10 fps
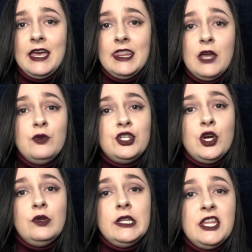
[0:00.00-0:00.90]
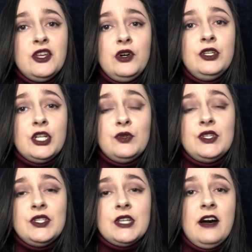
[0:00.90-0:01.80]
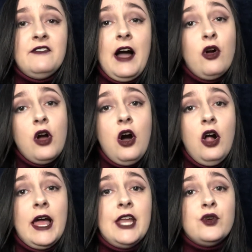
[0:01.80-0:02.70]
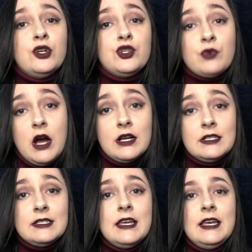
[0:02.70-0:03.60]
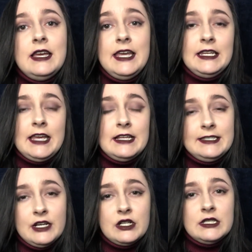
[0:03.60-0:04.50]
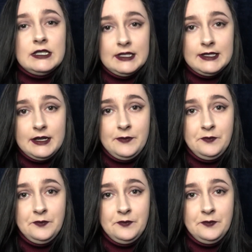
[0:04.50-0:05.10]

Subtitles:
they would show lethal doses of alcohol and or drugs in Kaysera's system.